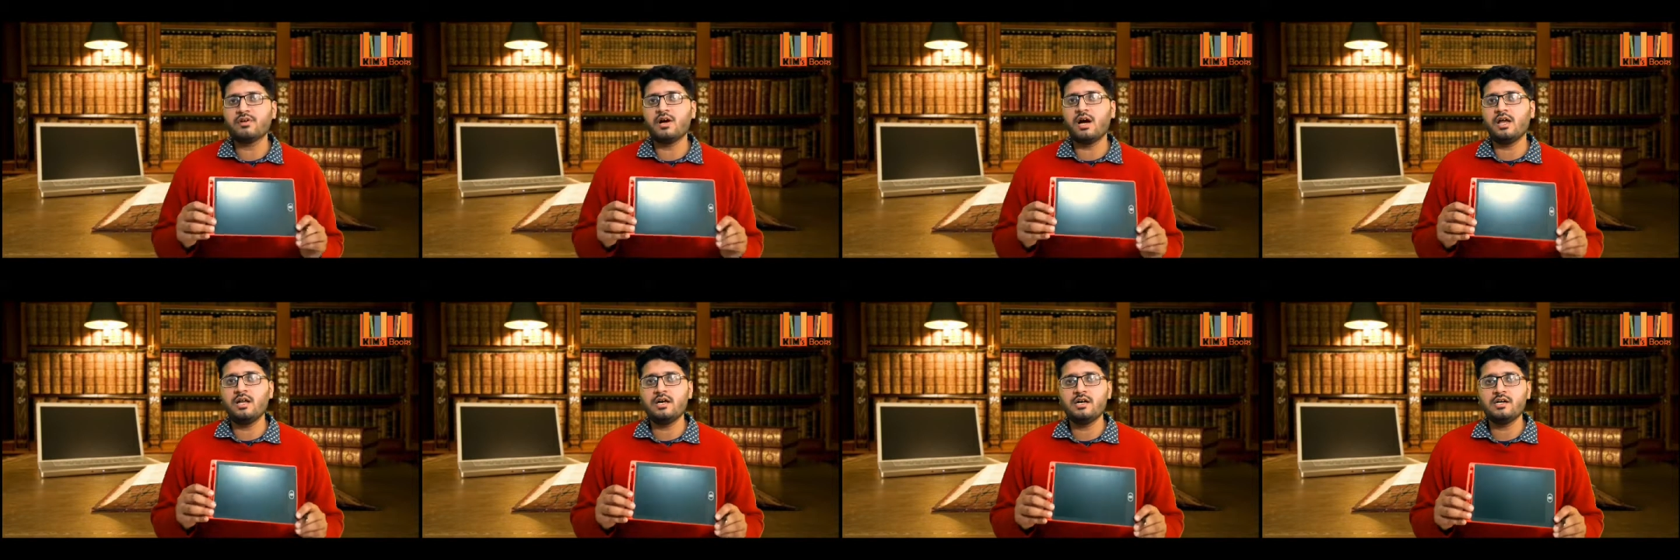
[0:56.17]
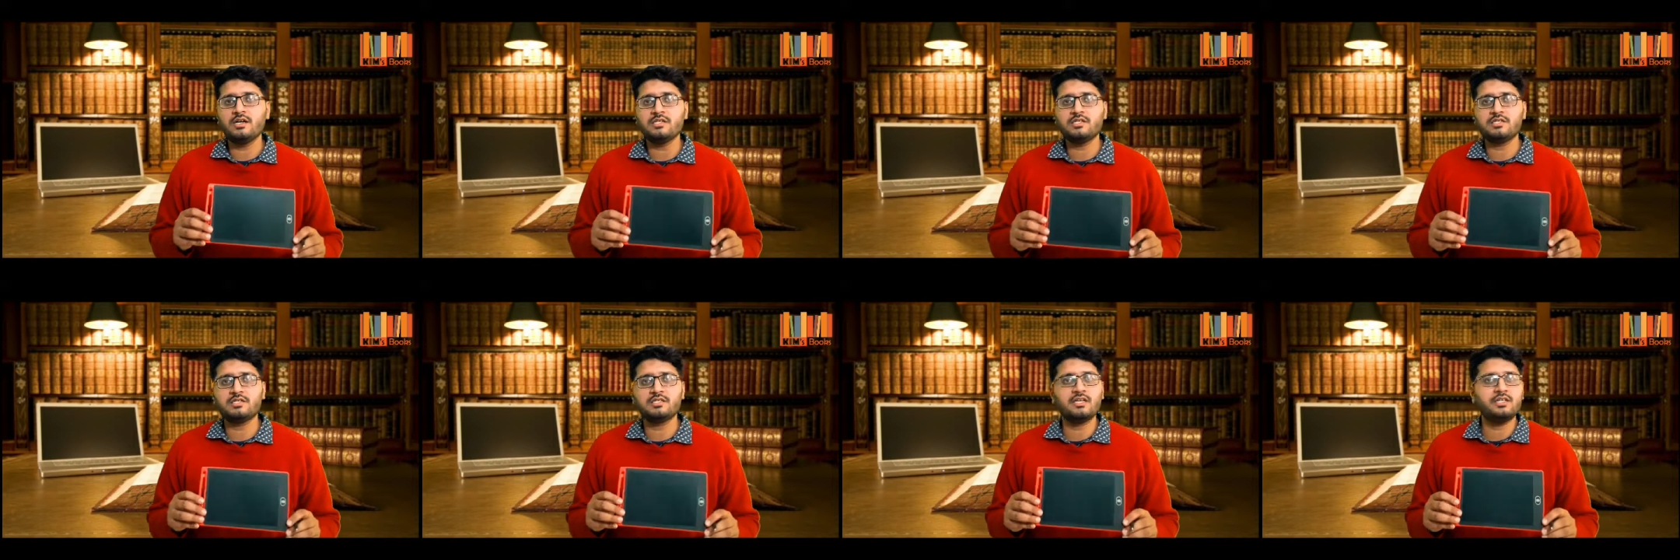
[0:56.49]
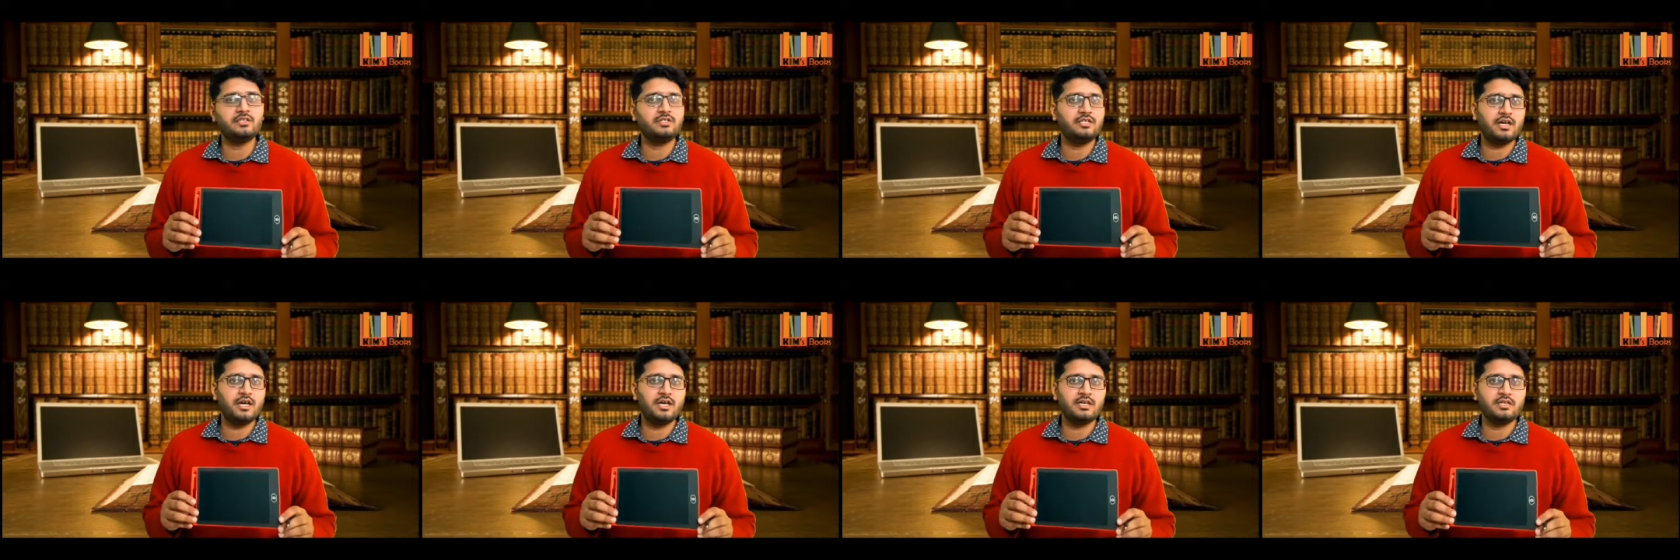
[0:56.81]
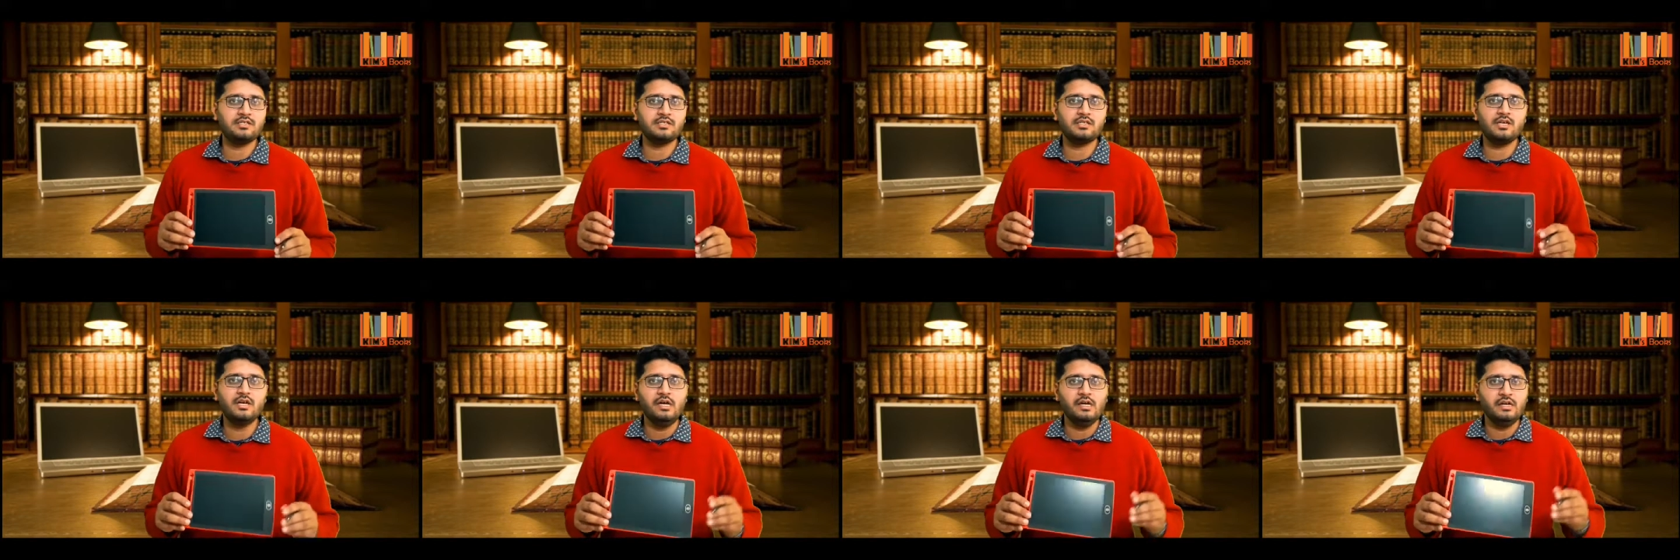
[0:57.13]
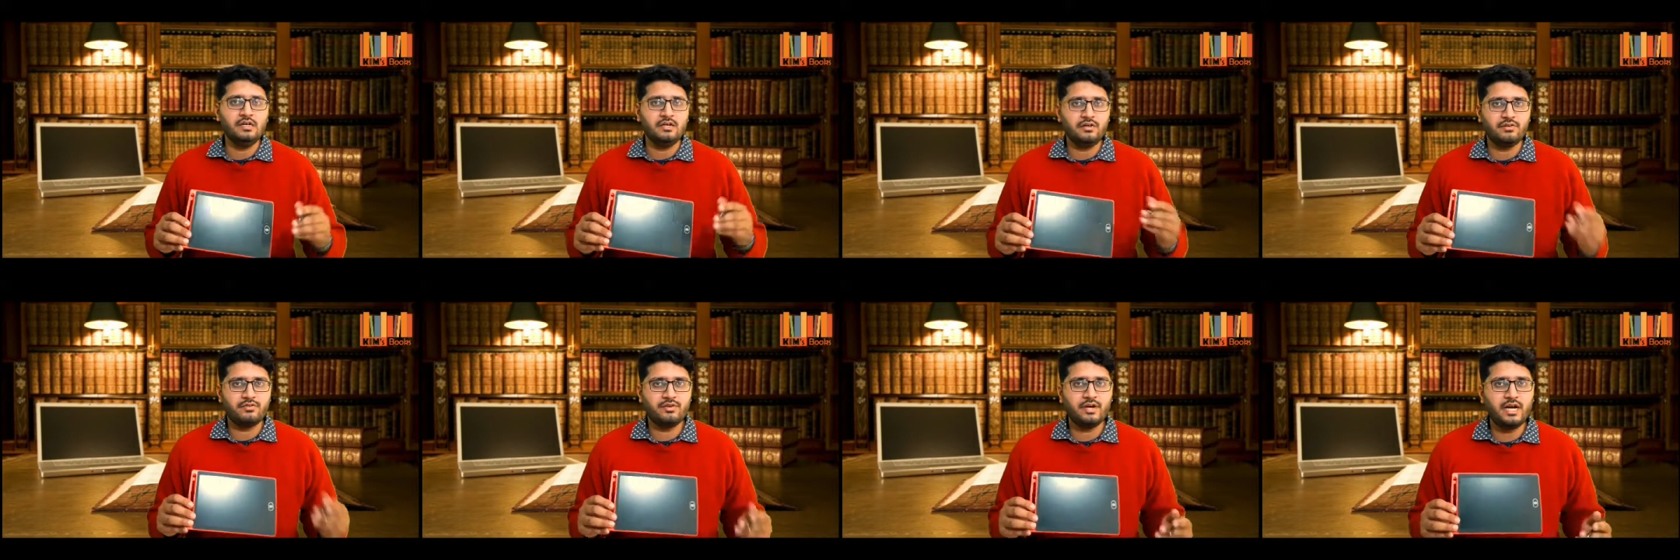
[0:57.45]
colors such as
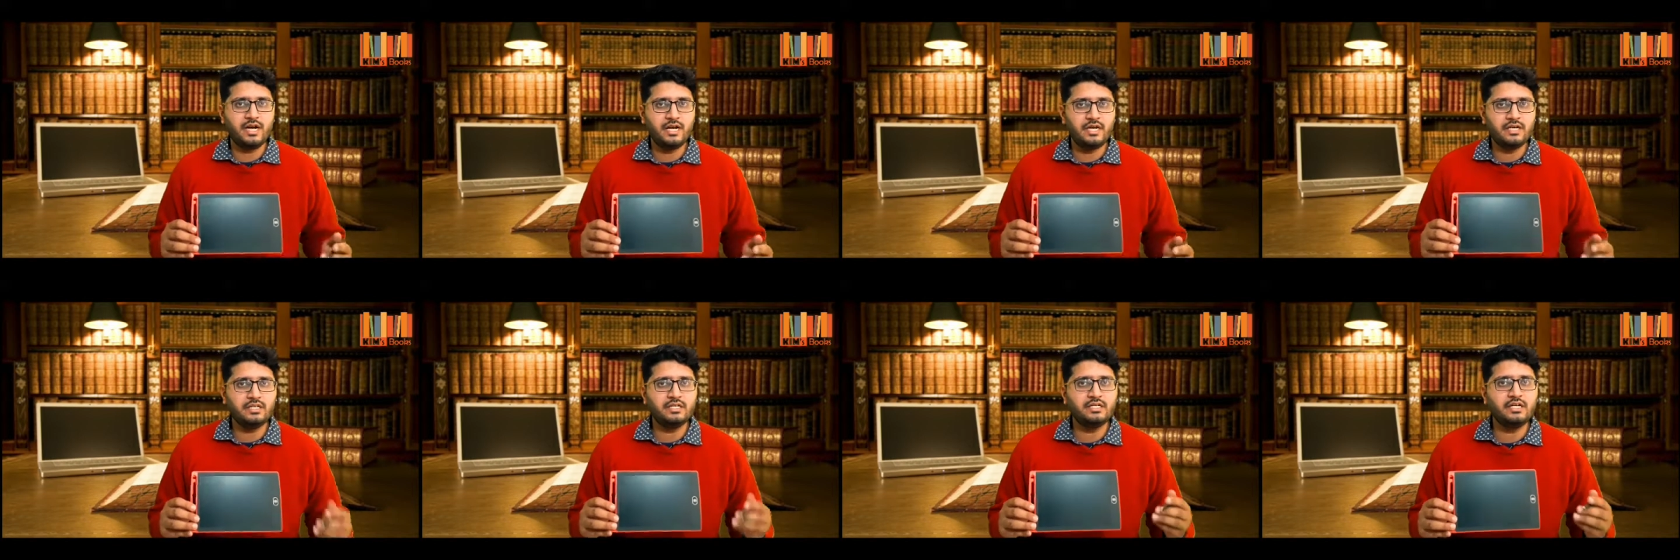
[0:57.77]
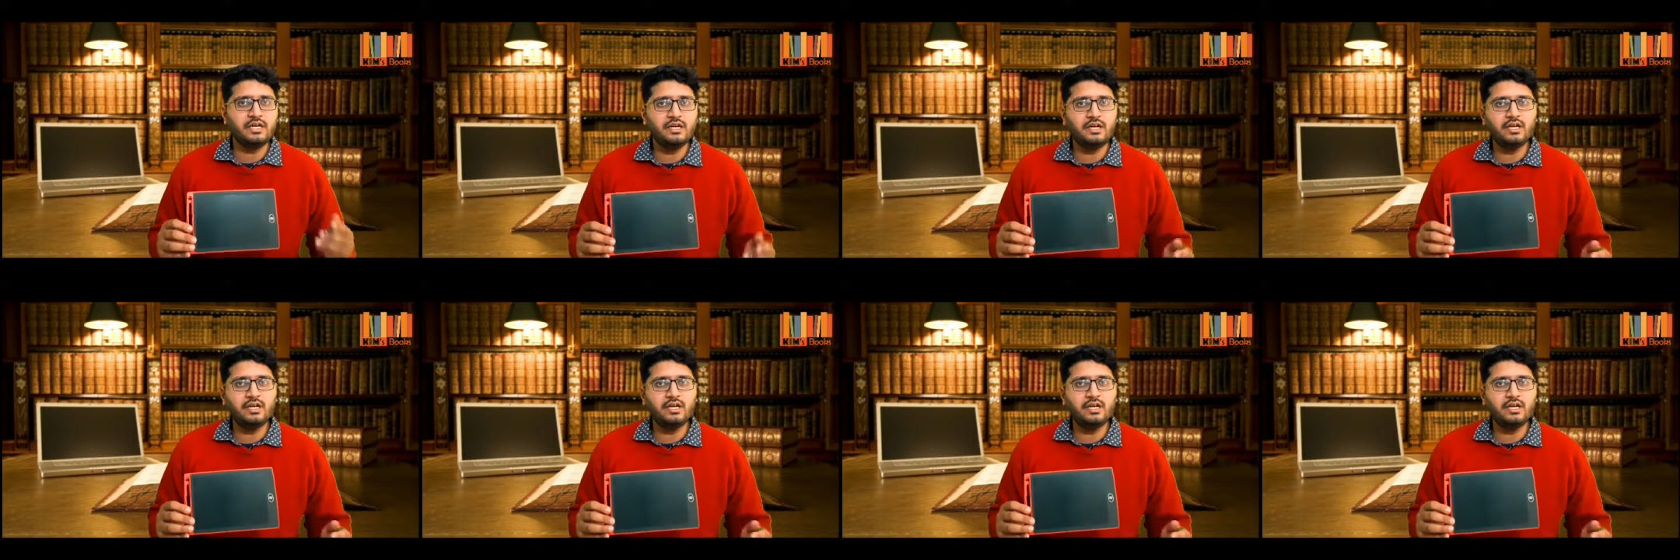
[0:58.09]
red,